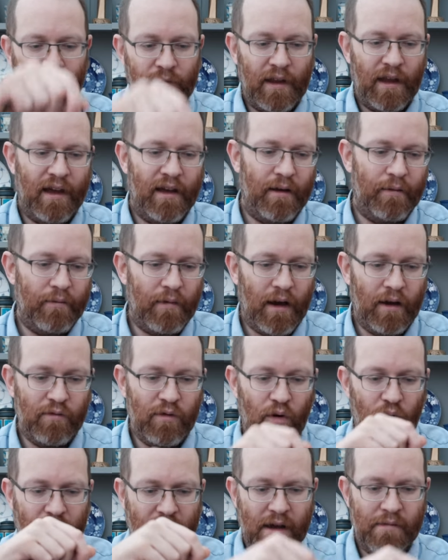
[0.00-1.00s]
Um, I
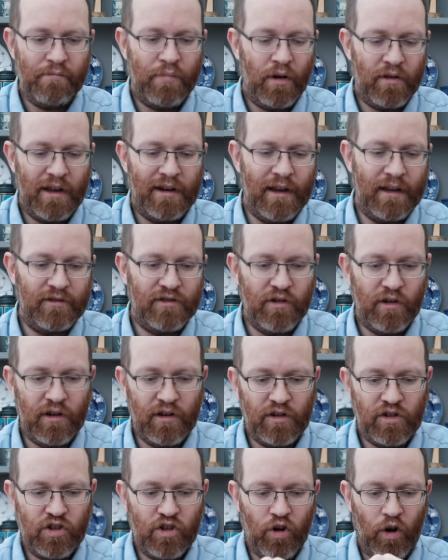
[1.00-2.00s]
will again put the link to
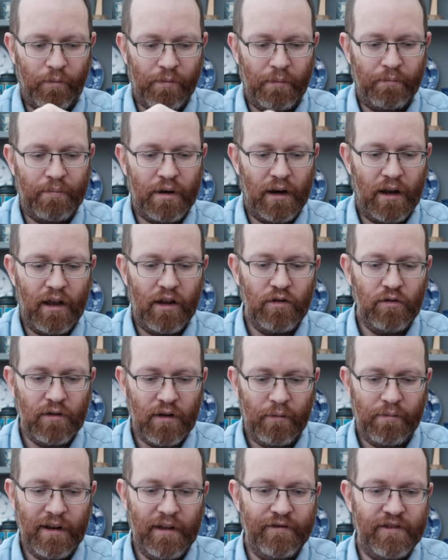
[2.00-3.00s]
her shop below.
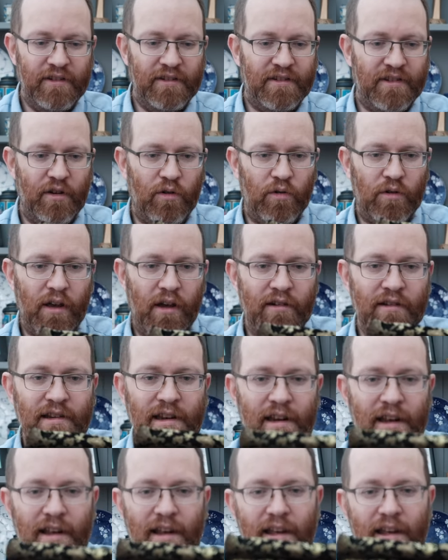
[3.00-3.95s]
I believe she's still going.